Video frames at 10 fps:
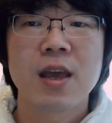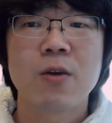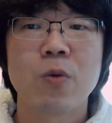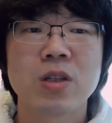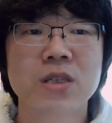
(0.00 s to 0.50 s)

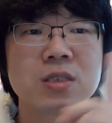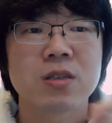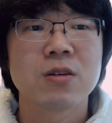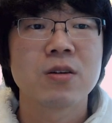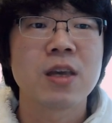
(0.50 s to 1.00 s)
and one
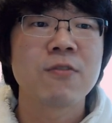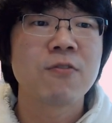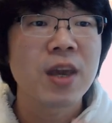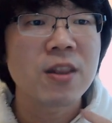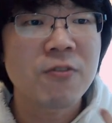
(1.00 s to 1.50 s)
is the
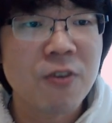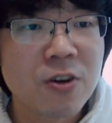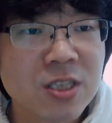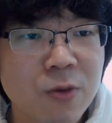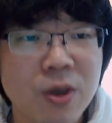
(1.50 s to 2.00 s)
invade
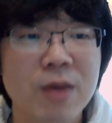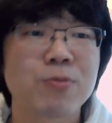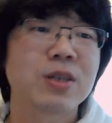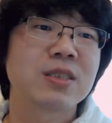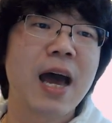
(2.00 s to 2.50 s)
first that we
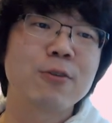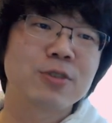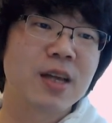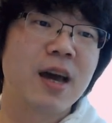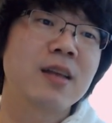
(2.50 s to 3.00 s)
can press
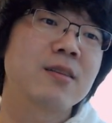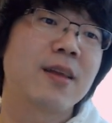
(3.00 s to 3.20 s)
outside.